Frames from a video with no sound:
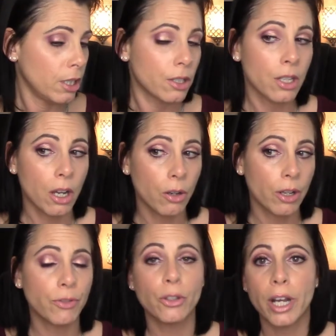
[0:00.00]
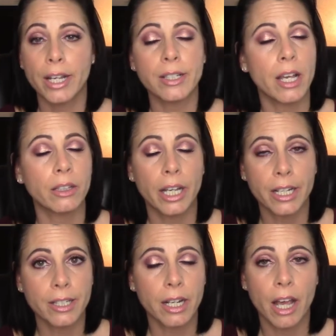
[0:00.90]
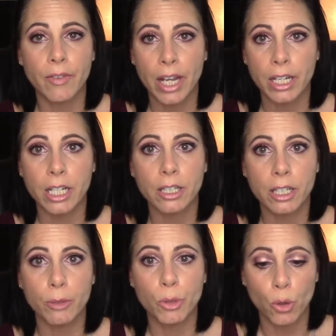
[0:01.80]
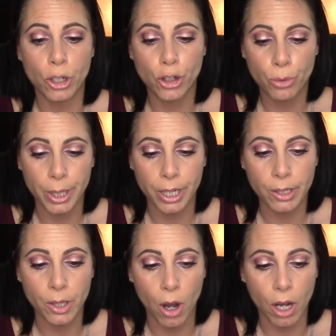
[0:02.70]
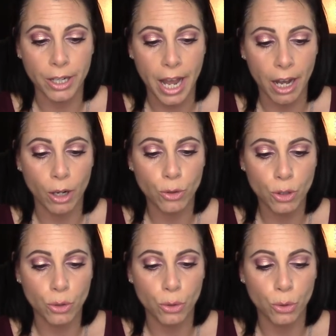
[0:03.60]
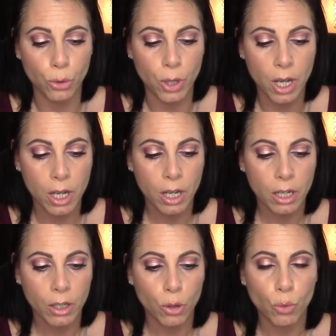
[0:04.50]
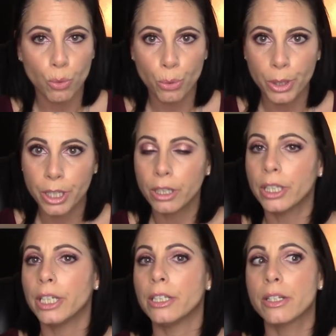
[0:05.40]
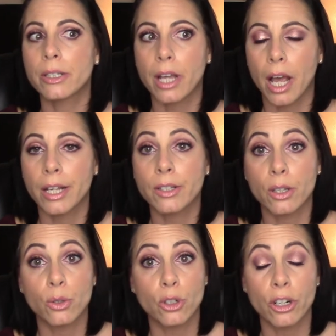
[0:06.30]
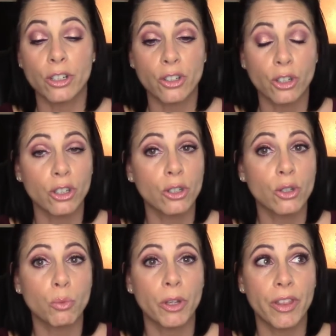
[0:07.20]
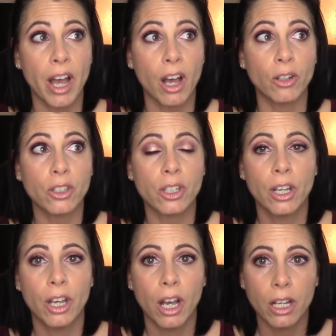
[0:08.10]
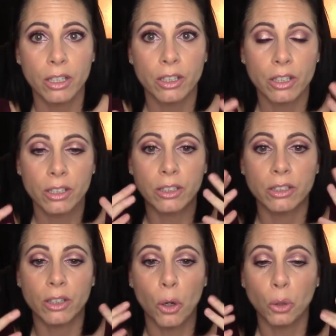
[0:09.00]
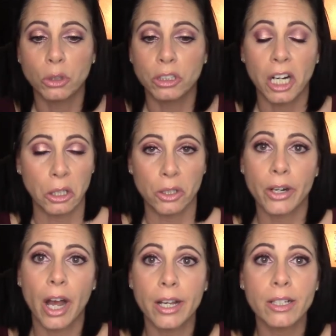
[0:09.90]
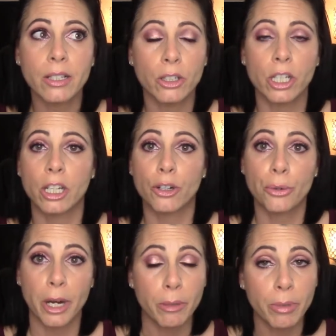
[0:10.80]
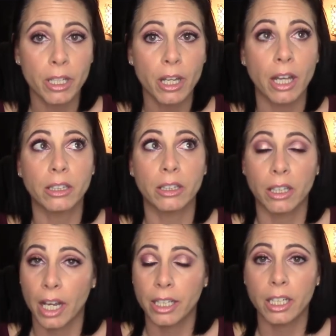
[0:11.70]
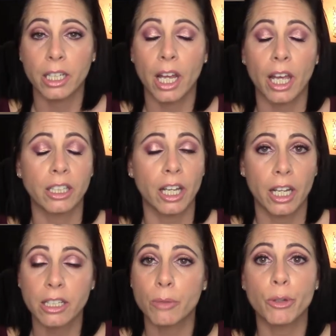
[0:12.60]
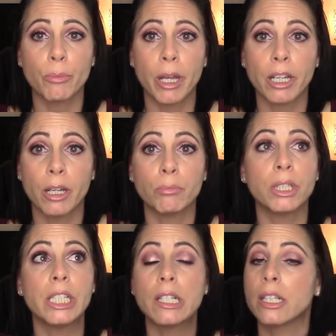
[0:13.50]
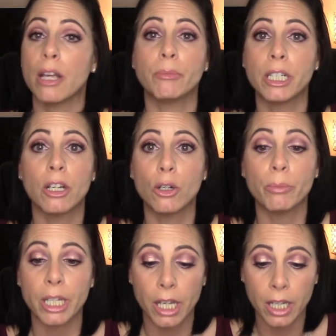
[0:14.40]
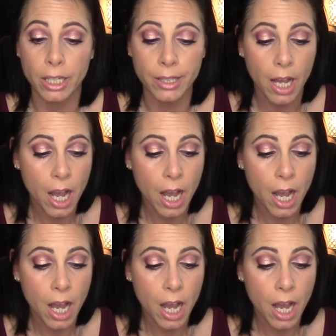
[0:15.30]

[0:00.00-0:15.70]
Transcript: So if you guys, like I said, have any tips or tricks on how to really disguise those dark circles without older under eyes looking crepey and liney and caked up with makeup, please let me know because